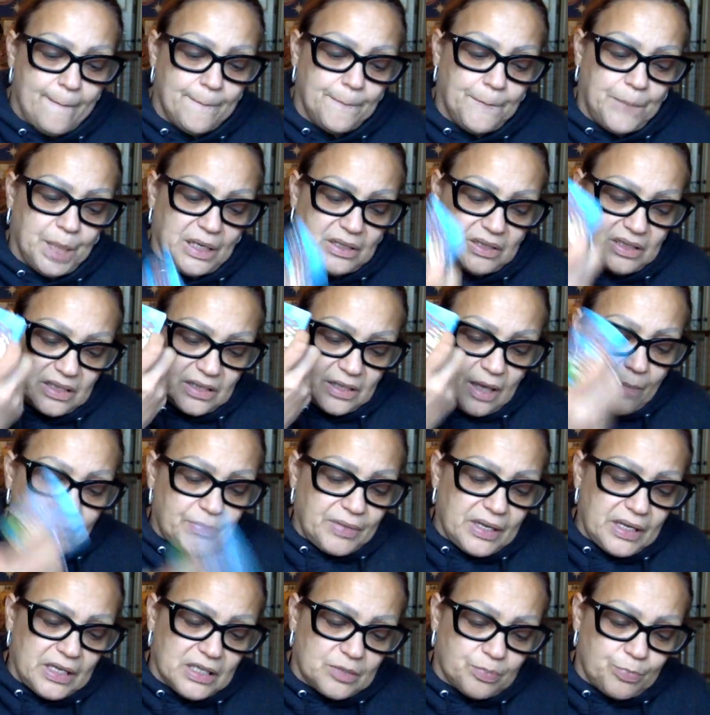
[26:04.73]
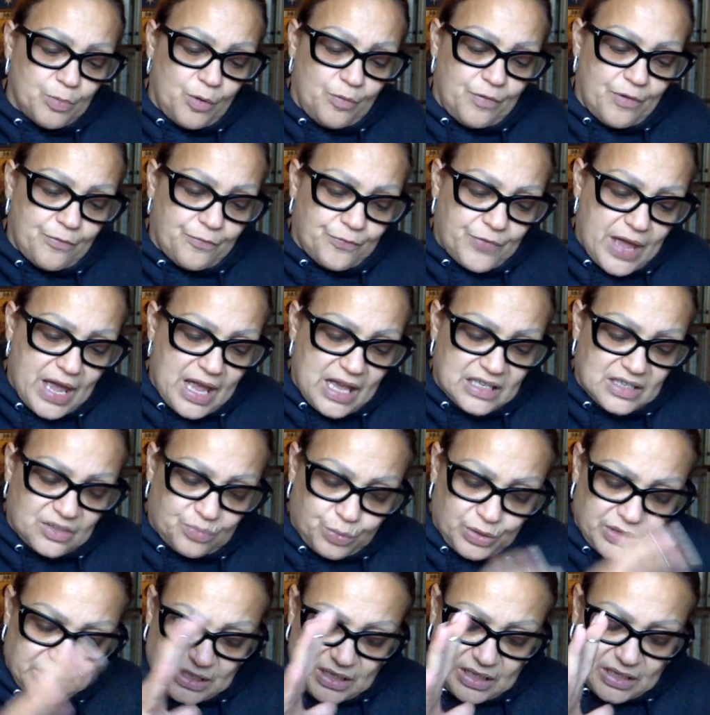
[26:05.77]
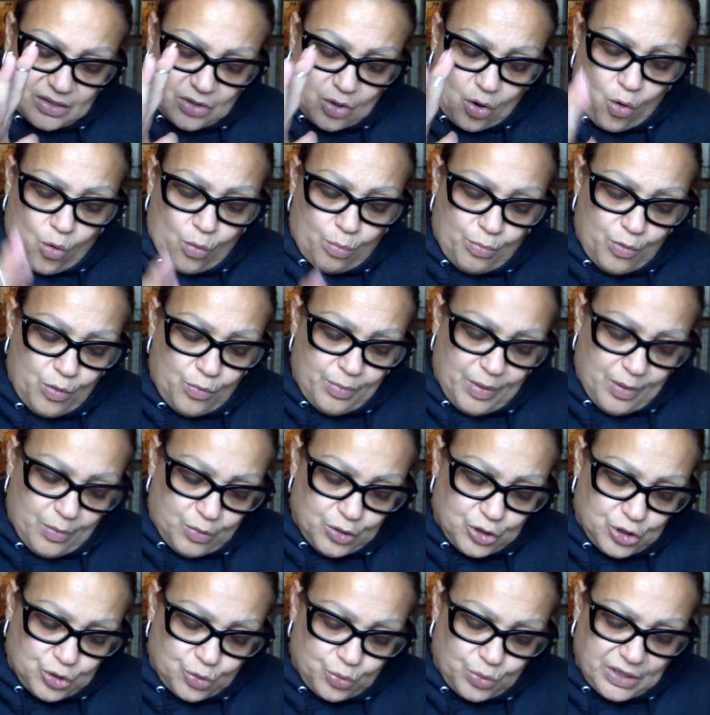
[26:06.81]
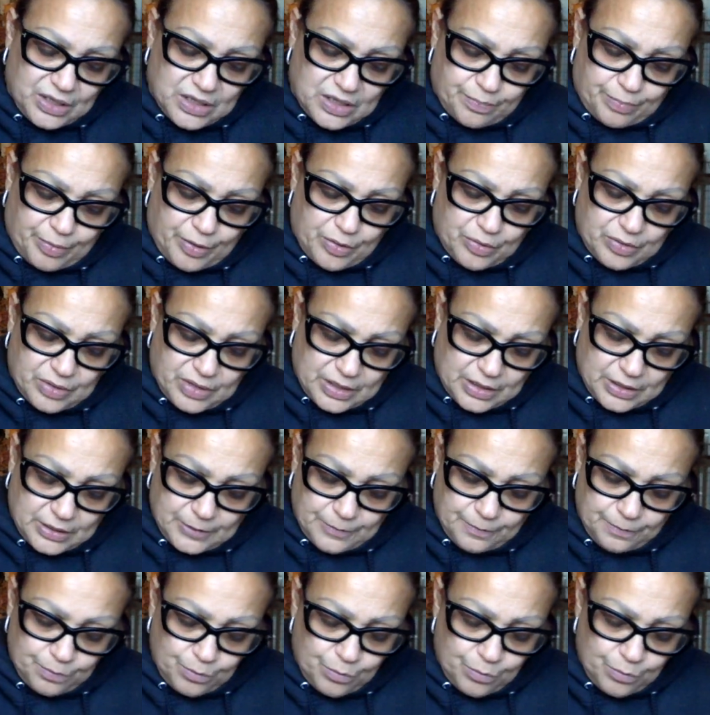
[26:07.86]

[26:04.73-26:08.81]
But something is moving fast with this whole movement with you and this person.